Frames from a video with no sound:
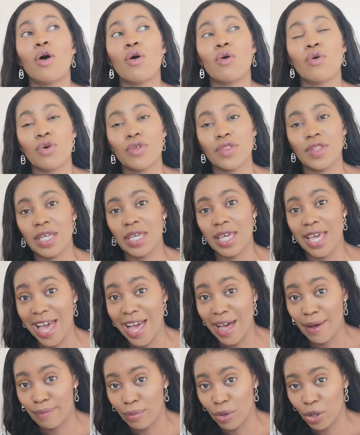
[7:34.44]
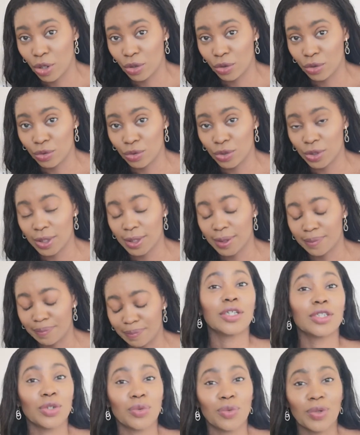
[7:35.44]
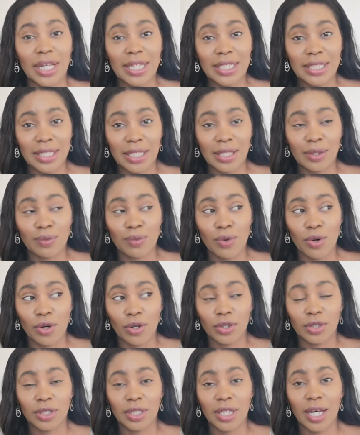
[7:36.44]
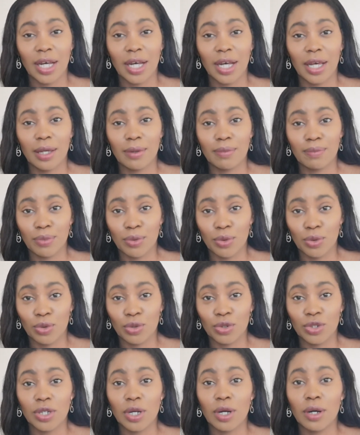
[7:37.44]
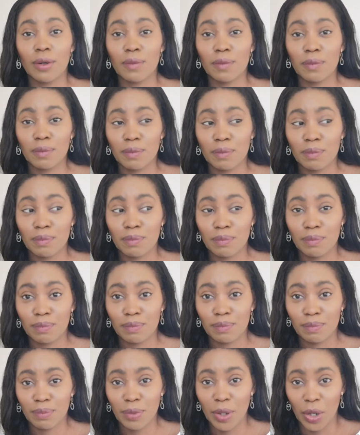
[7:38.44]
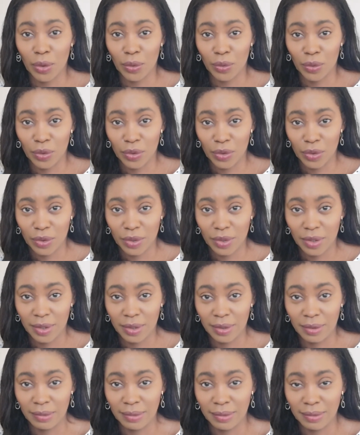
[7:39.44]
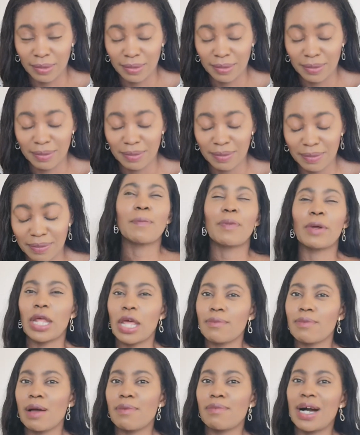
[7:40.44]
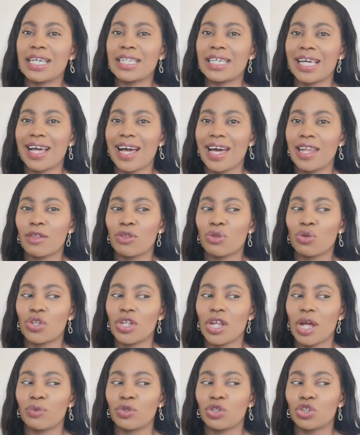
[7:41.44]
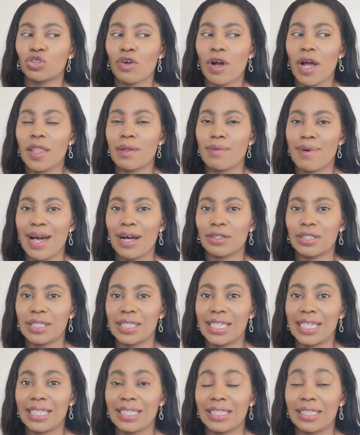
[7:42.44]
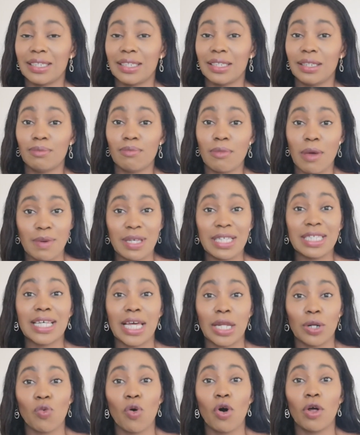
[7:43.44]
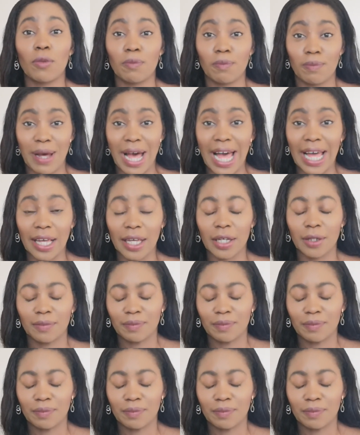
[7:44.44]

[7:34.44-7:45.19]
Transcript: or the Campos. So what I did was I bought both. But in my mind, I kind of thought that I would try them out and then maybe send one back.